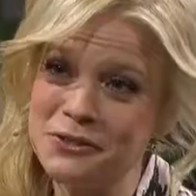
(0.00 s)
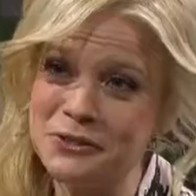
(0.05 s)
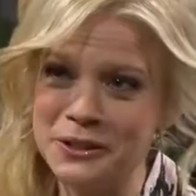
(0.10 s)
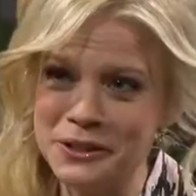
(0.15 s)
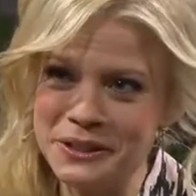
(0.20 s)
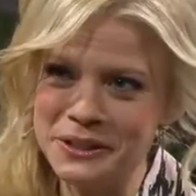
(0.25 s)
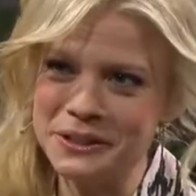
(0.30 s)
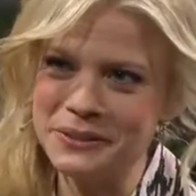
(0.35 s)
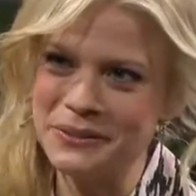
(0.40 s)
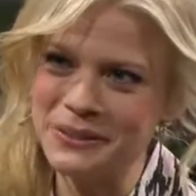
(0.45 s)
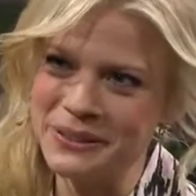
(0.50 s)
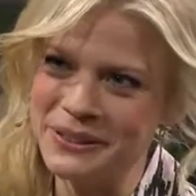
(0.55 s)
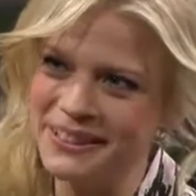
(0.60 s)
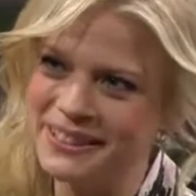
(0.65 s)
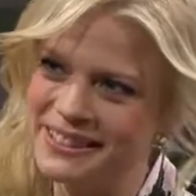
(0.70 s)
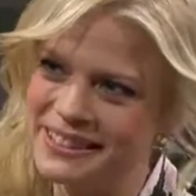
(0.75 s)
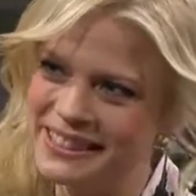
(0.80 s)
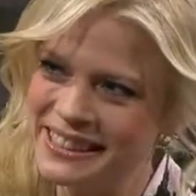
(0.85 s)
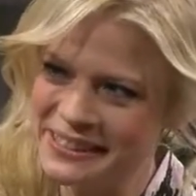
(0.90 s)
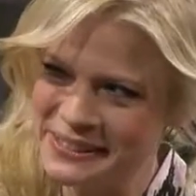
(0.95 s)
improvement.
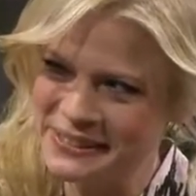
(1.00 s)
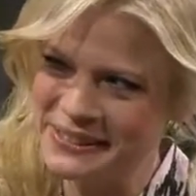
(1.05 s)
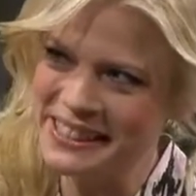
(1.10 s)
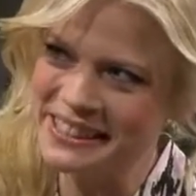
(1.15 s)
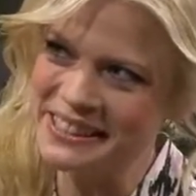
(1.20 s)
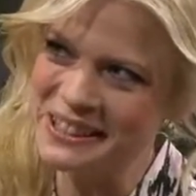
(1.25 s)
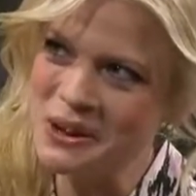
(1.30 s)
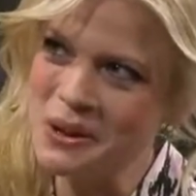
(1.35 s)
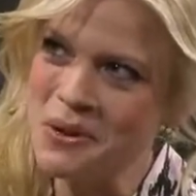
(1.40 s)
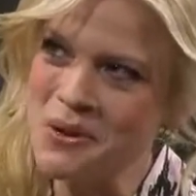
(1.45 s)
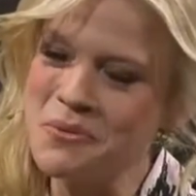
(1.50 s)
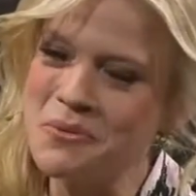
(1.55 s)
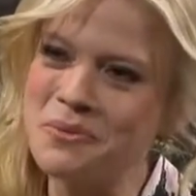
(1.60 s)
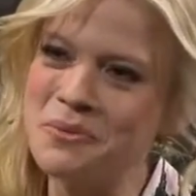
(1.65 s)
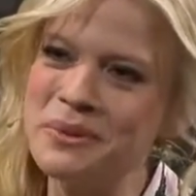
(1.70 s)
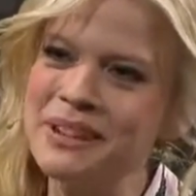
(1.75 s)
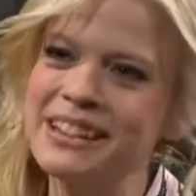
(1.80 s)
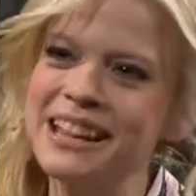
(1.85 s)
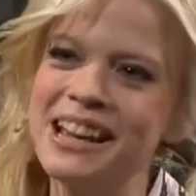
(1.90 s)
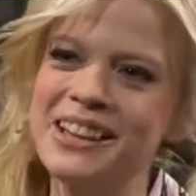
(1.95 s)
Imagine if we could
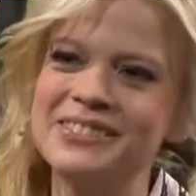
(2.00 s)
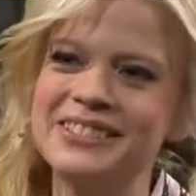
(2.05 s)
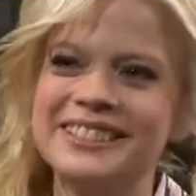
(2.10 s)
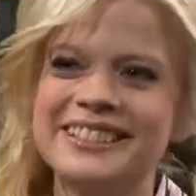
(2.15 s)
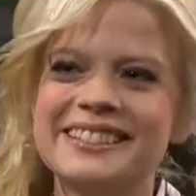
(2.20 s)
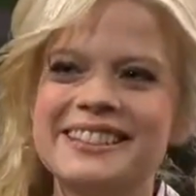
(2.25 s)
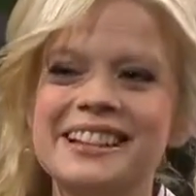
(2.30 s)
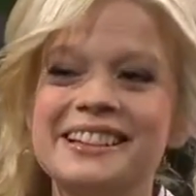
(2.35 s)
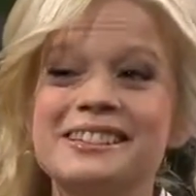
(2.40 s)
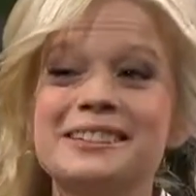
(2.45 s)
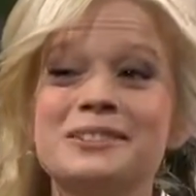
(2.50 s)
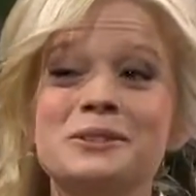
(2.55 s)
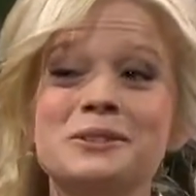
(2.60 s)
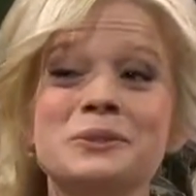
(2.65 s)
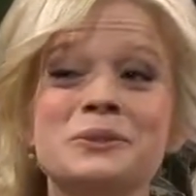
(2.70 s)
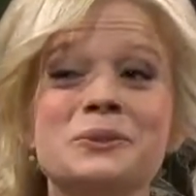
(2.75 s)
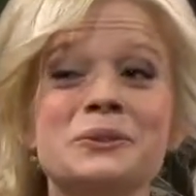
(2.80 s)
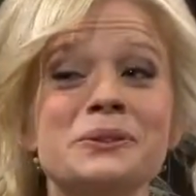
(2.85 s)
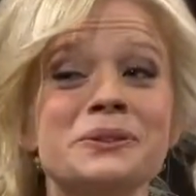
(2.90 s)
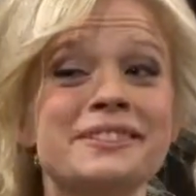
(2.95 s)
see, for
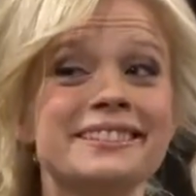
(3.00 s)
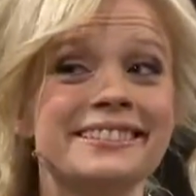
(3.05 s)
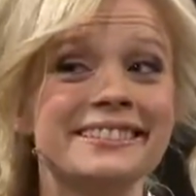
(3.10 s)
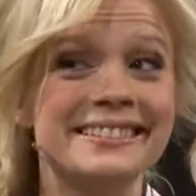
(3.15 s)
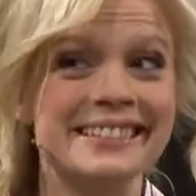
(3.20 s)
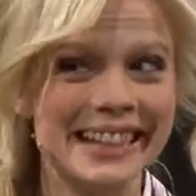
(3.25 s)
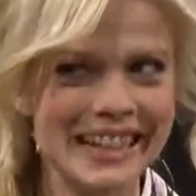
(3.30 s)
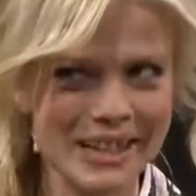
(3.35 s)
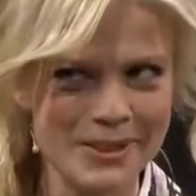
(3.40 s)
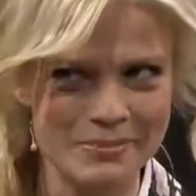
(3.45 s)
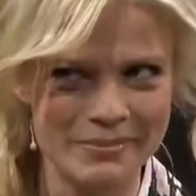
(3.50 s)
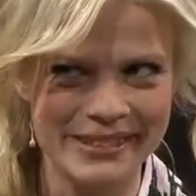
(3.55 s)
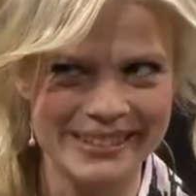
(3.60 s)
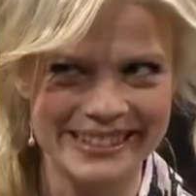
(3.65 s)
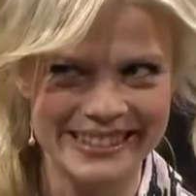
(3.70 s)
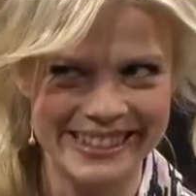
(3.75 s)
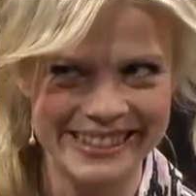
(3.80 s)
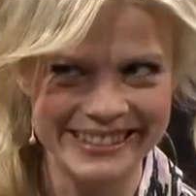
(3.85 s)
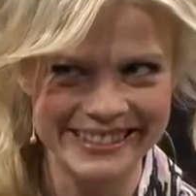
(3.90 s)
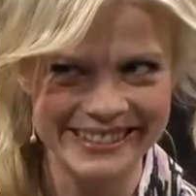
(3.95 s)
example, a
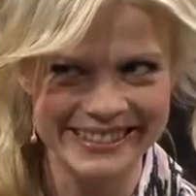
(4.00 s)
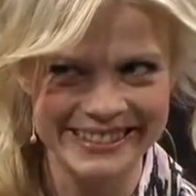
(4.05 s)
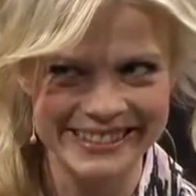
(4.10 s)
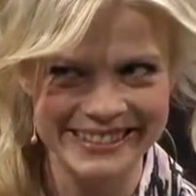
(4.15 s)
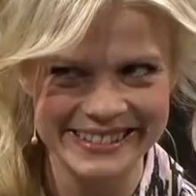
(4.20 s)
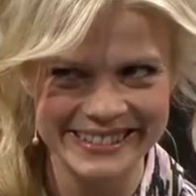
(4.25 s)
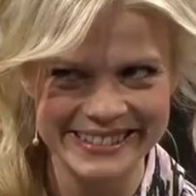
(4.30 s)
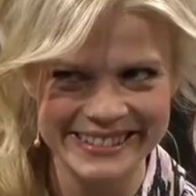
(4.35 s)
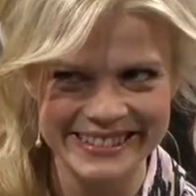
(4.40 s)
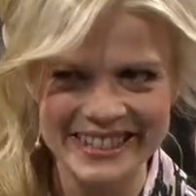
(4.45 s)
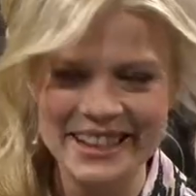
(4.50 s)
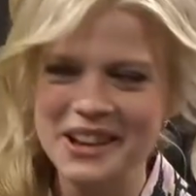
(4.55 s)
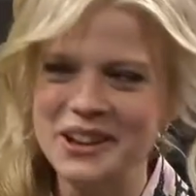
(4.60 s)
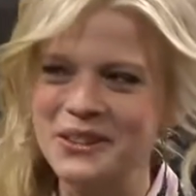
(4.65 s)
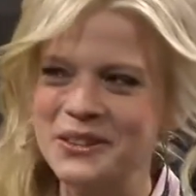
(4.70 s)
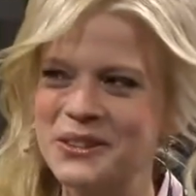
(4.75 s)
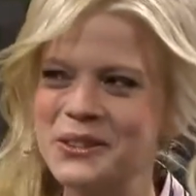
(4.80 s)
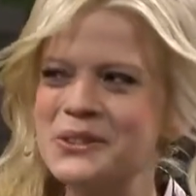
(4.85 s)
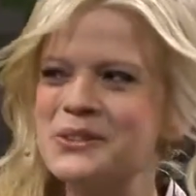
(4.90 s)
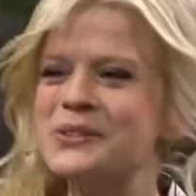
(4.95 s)
new
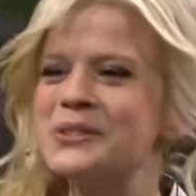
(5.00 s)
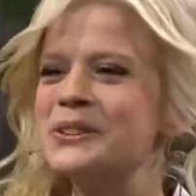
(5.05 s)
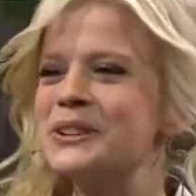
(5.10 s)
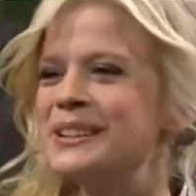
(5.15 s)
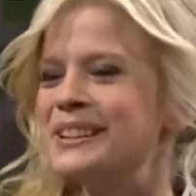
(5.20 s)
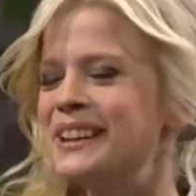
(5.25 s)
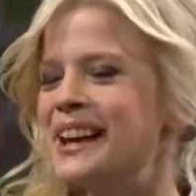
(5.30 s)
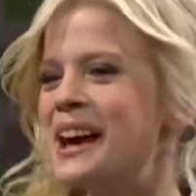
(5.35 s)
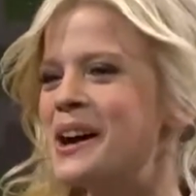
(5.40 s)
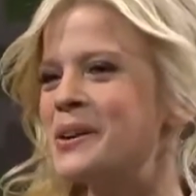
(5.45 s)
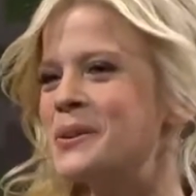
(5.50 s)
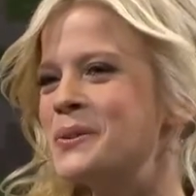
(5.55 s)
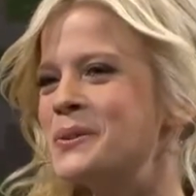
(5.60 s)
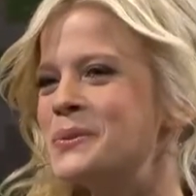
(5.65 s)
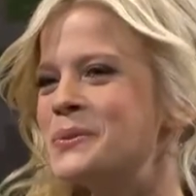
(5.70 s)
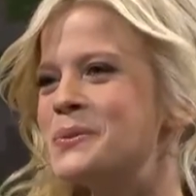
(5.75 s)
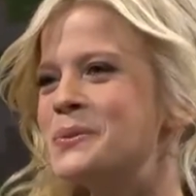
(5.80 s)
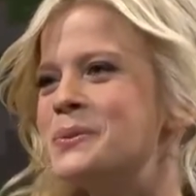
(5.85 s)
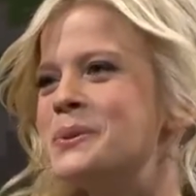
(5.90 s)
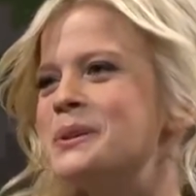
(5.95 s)
way of
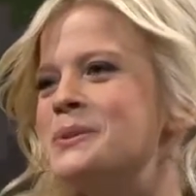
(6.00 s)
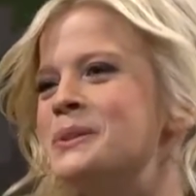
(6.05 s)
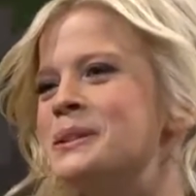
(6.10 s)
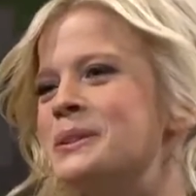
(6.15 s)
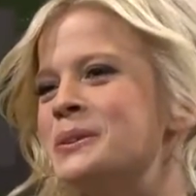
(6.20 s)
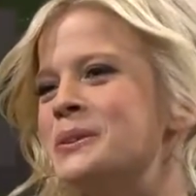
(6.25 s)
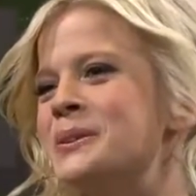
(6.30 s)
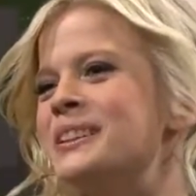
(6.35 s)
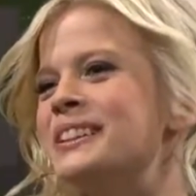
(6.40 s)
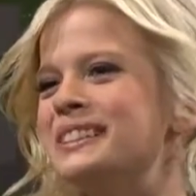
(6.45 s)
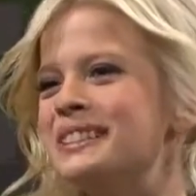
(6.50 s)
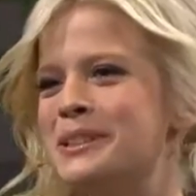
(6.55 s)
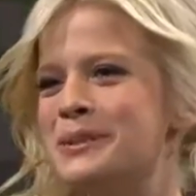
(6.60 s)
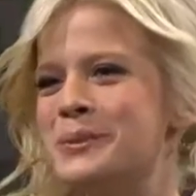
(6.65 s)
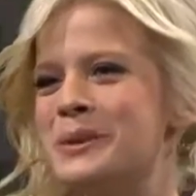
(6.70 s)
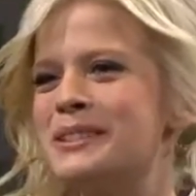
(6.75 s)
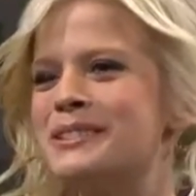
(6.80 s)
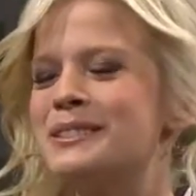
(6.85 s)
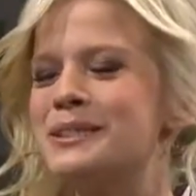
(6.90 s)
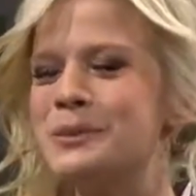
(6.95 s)
storing certain
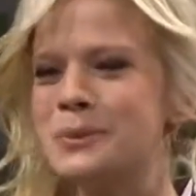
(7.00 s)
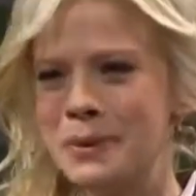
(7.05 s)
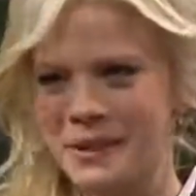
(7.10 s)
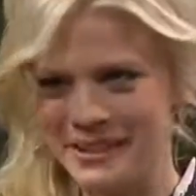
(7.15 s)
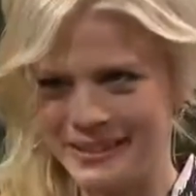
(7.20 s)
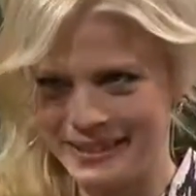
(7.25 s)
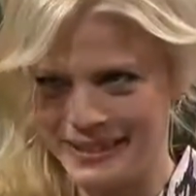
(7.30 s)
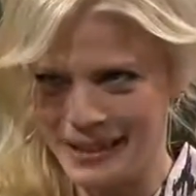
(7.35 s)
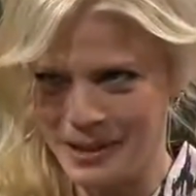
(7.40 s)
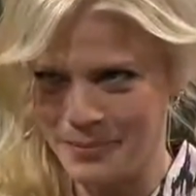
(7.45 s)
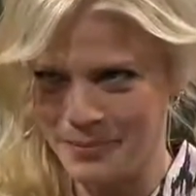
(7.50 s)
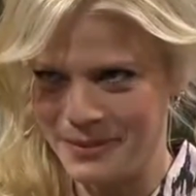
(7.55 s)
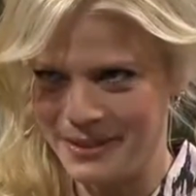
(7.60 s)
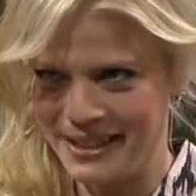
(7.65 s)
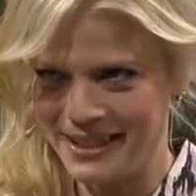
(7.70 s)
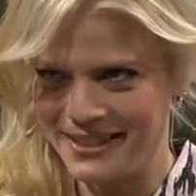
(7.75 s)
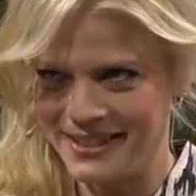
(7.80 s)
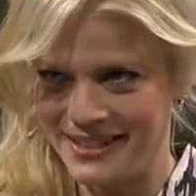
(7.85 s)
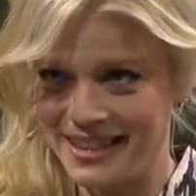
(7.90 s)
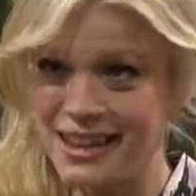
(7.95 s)
items that we use
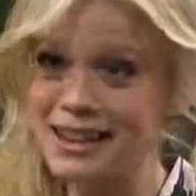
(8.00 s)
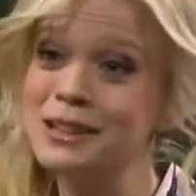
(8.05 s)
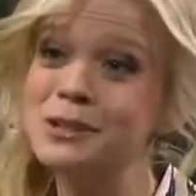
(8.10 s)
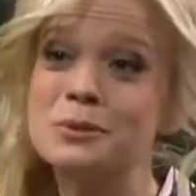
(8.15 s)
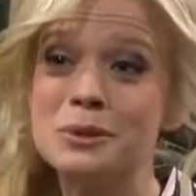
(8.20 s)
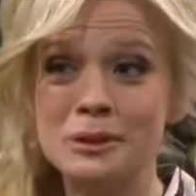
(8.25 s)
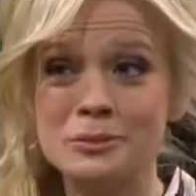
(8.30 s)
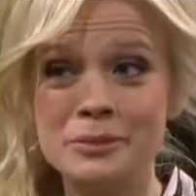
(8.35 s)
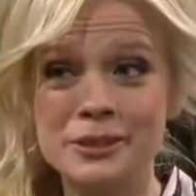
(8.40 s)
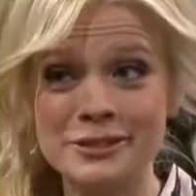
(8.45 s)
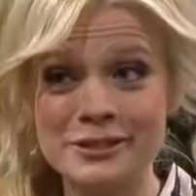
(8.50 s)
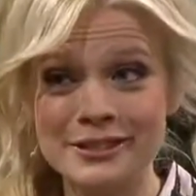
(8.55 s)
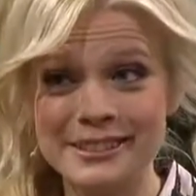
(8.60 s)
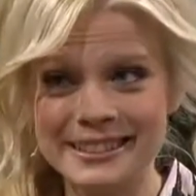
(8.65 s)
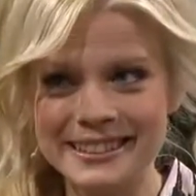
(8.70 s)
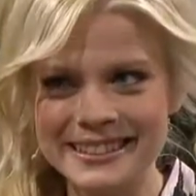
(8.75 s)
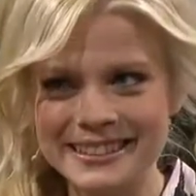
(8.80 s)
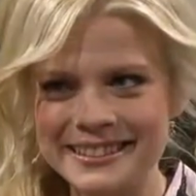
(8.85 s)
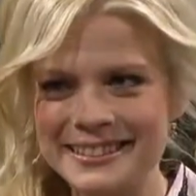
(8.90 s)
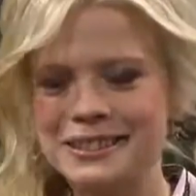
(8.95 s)
frequently, like
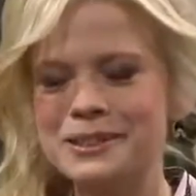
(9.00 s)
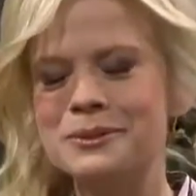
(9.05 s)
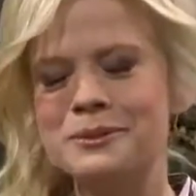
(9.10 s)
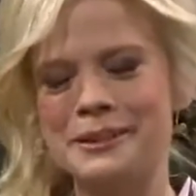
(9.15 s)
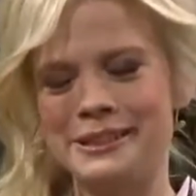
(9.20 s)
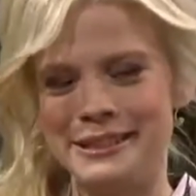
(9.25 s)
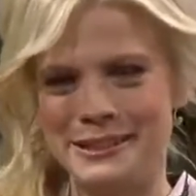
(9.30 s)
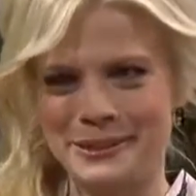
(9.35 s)
torches,